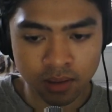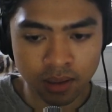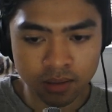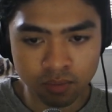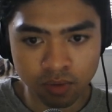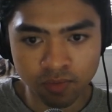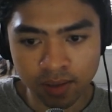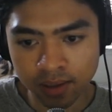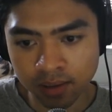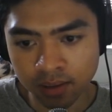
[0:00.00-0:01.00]
until we find
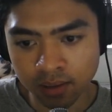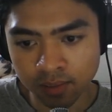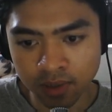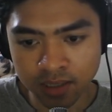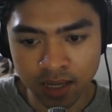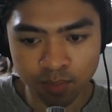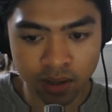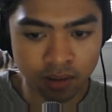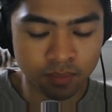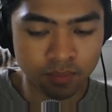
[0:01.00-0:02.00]
like a tight
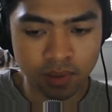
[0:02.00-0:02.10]
pair.